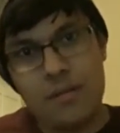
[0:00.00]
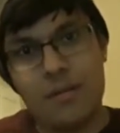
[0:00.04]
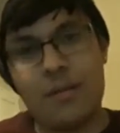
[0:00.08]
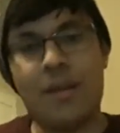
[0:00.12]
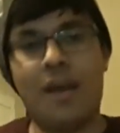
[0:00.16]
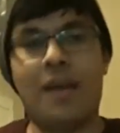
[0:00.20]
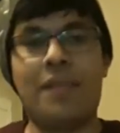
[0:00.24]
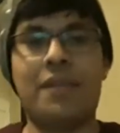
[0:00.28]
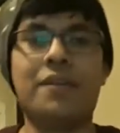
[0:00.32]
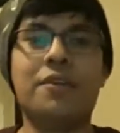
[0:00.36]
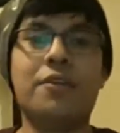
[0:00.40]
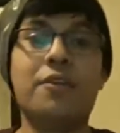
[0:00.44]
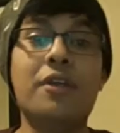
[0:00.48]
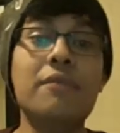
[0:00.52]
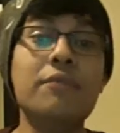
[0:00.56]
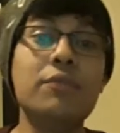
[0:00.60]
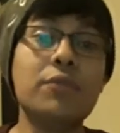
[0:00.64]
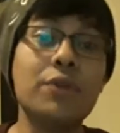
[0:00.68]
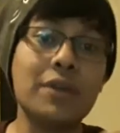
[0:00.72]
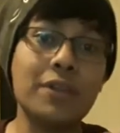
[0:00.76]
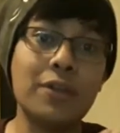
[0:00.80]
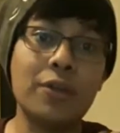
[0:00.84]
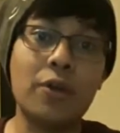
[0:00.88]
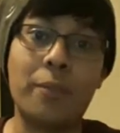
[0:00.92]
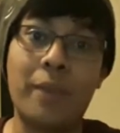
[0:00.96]
And then you're even doing
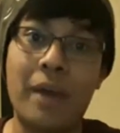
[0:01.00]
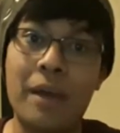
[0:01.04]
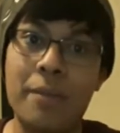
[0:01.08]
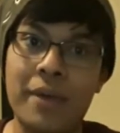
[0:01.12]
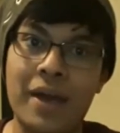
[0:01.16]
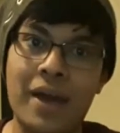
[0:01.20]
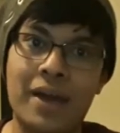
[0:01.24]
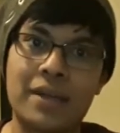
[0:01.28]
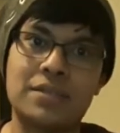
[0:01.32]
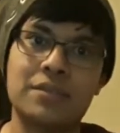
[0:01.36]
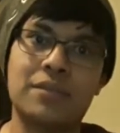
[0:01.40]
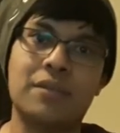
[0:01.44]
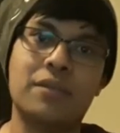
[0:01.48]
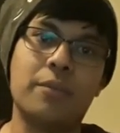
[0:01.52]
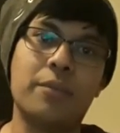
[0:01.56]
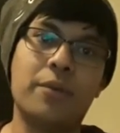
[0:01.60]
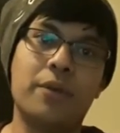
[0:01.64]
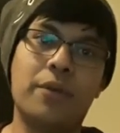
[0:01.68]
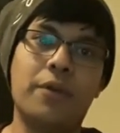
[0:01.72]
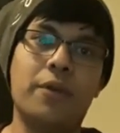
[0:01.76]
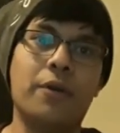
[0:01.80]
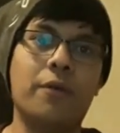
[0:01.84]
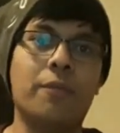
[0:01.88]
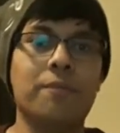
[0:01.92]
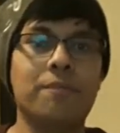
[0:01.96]
a little baby accent on the middle
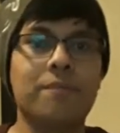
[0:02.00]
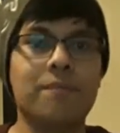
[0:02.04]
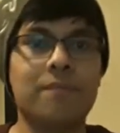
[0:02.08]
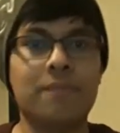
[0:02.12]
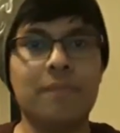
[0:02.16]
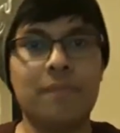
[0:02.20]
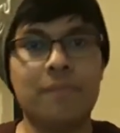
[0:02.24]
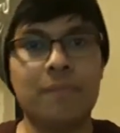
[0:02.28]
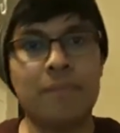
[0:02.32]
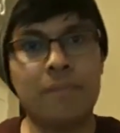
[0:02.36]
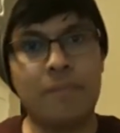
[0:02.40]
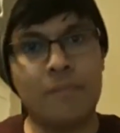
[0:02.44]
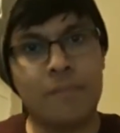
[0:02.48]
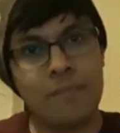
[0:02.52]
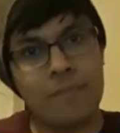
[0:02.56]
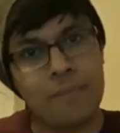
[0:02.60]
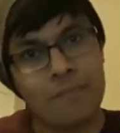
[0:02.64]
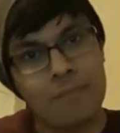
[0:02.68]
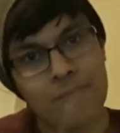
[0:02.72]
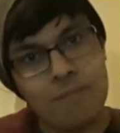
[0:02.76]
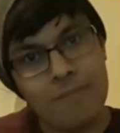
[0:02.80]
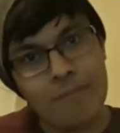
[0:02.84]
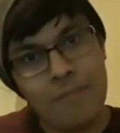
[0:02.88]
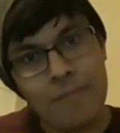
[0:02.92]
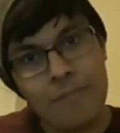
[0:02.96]
note,
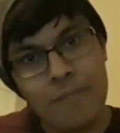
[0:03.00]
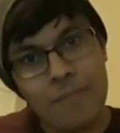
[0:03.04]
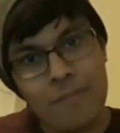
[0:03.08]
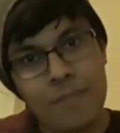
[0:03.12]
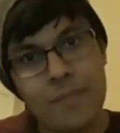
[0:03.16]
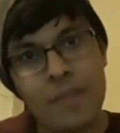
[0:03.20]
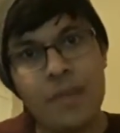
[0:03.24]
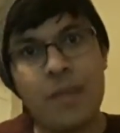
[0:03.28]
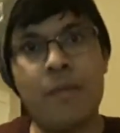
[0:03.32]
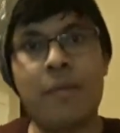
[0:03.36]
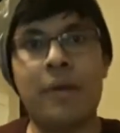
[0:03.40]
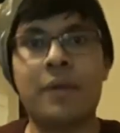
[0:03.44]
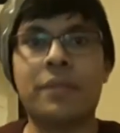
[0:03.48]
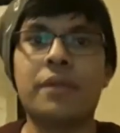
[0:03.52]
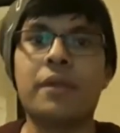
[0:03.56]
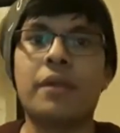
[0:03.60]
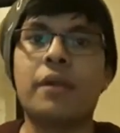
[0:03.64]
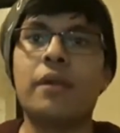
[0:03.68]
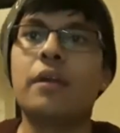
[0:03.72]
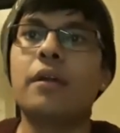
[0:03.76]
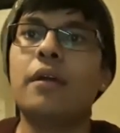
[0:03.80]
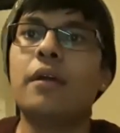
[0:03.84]
right there.